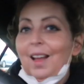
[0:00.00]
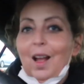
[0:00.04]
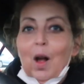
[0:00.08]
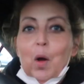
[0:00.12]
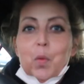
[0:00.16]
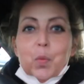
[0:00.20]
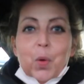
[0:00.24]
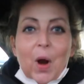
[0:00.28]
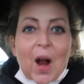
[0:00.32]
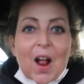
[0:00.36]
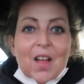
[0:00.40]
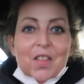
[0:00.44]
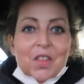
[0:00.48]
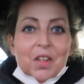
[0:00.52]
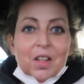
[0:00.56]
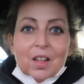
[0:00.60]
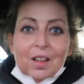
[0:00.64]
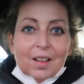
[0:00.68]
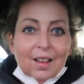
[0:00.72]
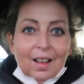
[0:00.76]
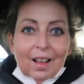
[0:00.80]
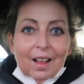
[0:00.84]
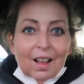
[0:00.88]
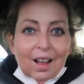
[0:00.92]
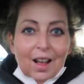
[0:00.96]
Out of breath.
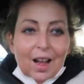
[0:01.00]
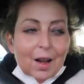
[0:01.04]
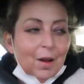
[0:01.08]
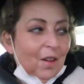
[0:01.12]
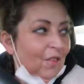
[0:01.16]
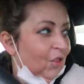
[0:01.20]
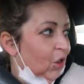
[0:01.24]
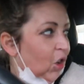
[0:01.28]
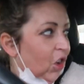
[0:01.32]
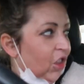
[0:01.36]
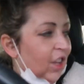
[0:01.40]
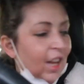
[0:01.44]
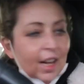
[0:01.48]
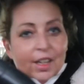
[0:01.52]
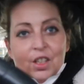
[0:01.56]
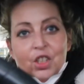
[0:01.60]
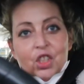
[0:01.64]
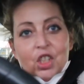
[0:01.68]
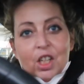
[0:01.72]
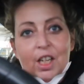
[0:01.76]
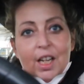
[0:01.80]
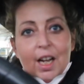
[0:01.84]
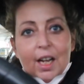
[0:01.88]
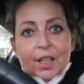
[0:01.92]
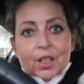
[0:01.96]
I haven't got the
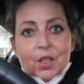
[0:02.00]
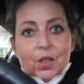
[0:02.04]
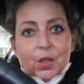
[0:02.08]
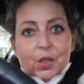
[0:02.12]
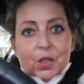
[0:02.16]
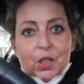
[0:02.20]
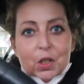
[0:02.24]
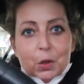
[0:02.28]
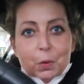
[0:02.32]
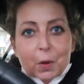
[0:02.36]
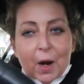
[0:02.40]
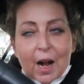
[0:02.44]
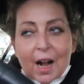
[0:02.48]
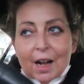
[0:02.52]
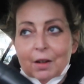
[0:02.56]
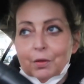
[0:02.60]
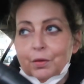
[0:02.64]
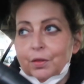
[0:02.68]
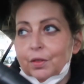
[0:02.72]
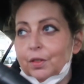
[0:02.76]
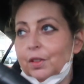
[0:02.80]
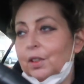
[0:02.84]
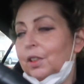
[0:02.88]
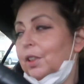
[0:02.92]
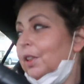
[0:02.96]
energy I used to
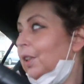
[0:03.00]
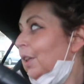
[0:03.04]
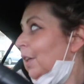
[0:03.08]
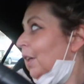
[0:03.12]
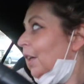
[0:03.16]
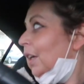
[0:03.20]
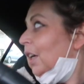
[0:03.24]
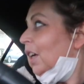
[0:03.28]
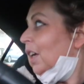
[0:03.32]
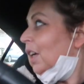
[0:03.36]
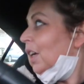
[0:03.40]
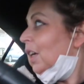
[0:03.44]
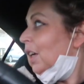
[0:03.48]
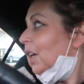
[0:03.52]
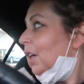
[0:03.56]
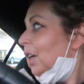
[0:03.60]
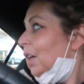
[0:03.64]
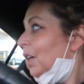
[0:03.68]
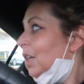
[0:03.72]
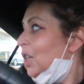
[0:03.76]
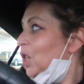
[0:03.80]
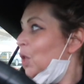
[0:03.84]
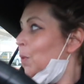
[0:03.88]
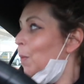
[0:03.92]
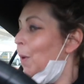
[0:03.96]
have.
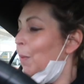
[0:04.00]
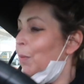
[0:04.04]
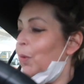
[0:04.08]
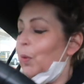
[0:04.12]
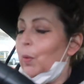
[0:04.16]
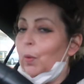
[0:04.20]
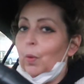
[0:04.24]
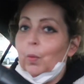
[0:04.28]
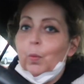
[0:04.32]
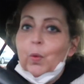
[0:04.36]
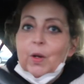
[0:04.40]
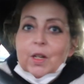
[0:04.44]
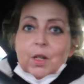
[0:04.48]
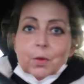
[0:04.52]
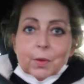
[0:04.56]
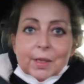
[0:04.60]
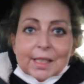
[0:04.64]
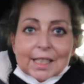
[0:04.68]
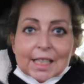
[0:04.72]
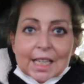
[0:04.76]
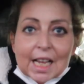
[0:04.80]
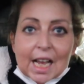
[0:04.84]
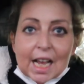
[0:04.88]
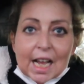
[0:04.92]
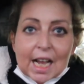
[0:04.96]
Do you remember when you
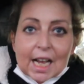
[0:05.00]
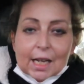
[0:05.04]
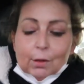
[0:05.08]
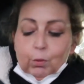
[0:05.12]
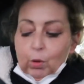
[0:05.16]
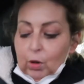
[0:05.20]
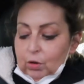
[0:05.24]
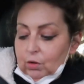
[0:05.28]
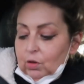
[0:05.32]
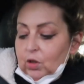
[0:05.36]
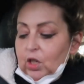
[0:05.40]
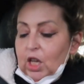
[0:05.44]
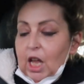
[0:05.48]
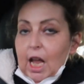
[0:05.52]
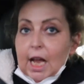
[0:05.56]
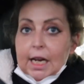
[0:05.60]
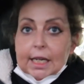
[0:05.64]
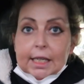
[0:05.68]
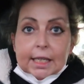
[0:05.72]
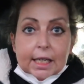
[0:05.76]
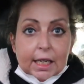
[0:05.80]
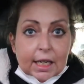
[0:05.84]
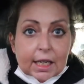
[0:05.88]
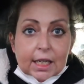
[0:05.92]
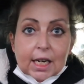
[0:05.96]
was a kid? Well, not a
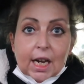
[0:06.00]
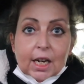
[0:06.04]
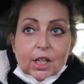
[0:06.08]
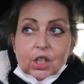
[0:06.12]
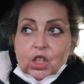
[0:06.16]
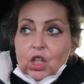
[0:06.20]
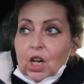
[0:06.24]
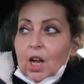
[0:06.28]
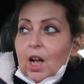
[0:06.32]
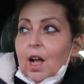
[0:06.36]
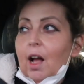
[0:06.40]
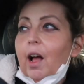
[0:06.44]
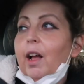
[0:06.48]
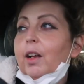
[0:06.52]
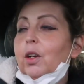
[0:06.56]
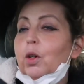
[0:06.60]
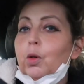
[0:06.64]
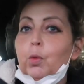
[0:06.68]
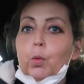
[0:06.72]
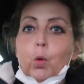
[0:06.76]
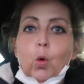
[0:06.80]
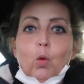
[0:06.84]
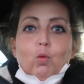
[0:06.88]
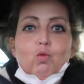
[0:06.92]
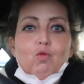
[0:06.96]
kid, teenager. I
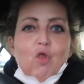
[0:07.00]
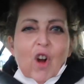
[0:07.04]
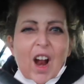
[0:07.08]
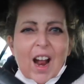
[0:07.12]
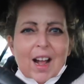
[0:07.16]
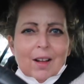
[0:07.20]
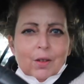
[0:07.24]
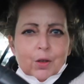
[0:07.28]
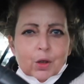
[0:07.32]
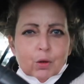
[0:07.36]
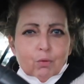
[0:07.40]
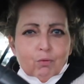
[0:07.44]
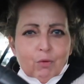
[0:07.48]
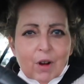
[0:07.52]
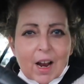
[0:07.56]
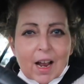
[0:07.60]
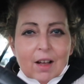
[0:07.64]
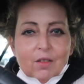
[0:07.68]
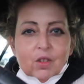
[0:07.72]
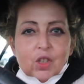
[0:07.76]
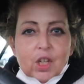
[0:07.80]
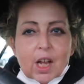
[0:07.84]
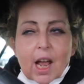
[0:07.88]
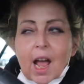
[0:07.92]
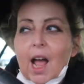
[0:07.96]
could walk round and
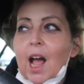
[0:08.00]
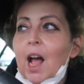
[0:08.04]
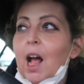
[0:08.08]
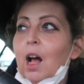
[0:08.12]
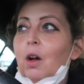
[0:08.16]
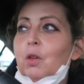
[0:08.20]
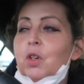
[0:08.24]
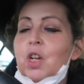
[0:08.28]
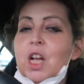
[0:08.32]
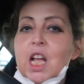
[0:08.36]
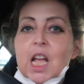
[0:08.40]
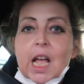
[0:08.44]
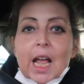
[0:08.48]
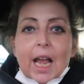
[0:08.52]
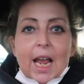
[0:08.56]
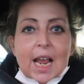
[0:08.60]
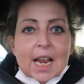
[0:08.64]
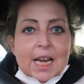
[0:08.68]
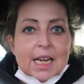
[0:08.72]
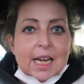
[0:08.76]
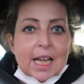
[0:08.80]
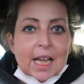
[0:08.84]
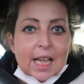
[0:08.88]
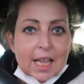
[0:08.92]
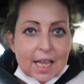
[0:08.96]
round town
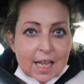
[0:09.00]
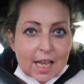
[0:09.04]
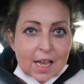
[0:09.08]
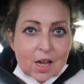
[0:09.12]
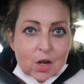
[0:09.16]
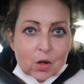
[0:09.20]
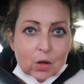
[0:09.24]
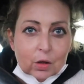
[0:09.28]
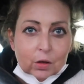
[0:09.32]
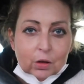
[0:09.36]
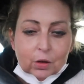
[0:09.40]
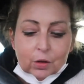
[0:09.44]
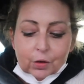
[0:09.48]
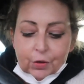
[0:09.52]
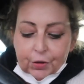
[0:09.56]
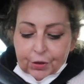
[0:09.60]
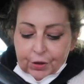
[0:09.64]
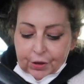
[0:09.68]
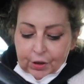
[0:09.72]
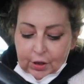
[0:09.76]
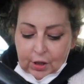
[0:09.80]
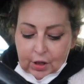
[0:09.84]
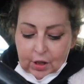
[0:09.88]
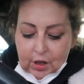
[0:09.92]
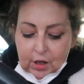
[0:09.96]
in
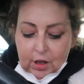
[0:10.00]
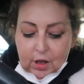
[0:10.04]
heels.